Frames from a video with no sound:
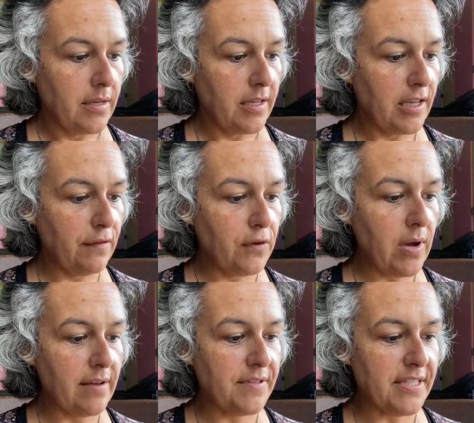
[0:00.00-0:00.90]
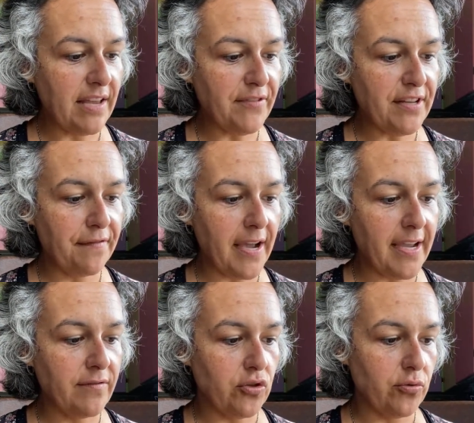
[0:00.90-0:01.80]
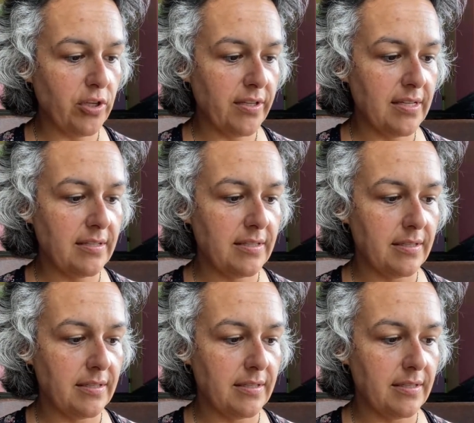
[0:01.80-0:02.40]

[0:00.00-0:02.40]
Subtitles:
If you have 75 trillion